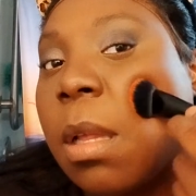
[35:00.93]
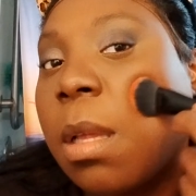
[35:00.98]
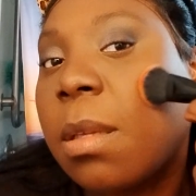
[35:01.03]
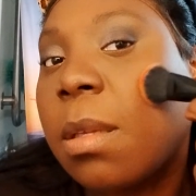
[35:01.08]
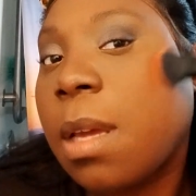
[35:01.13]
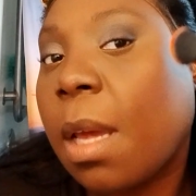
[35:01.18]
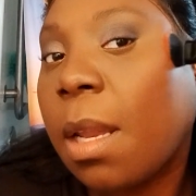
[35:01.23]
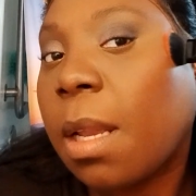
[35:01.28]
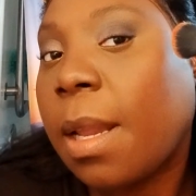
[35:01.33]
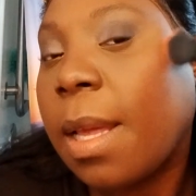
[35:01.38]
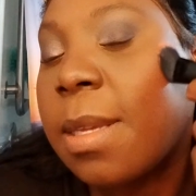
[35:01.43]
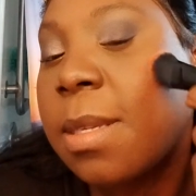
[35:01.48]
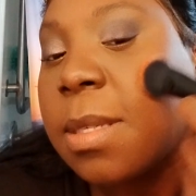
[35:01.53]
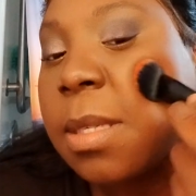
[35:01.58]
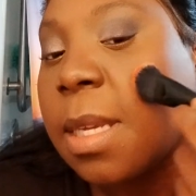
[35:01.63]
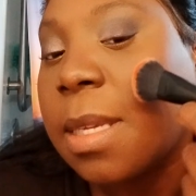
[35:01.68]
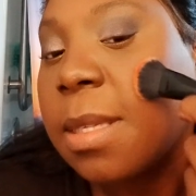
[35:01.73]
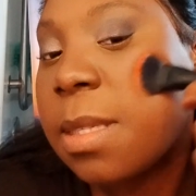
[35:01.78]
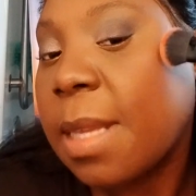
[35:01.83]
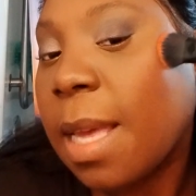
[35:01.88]
Kind of like
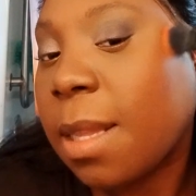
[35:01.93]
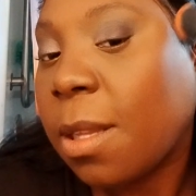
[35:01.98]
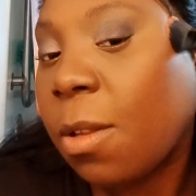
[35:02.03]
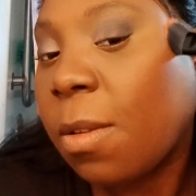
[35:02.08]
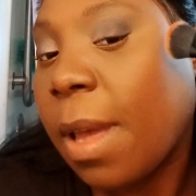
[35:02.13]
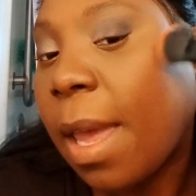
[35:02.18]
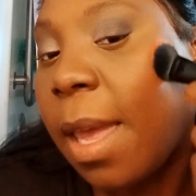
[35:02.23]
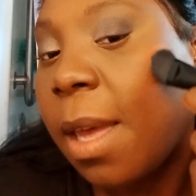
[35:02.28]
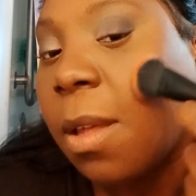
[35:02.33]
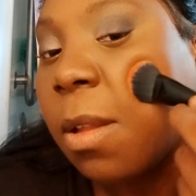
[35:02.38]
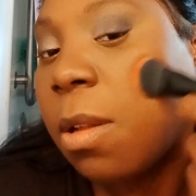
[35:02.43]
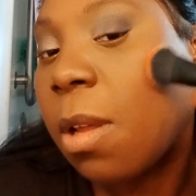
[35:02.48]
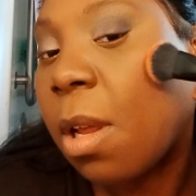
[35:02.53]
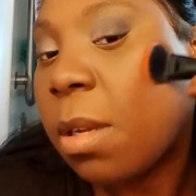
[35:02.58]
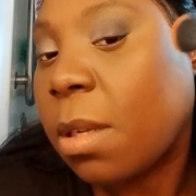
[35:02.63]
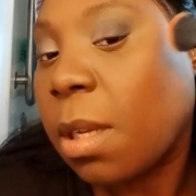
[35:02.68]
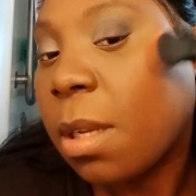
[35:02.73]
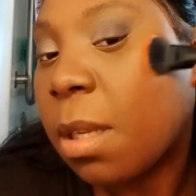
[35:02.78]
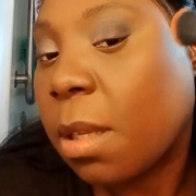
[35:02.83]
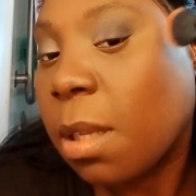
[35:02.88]
sits that little angle on
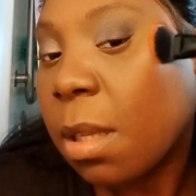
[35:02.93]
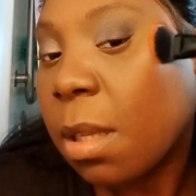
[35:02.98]
the,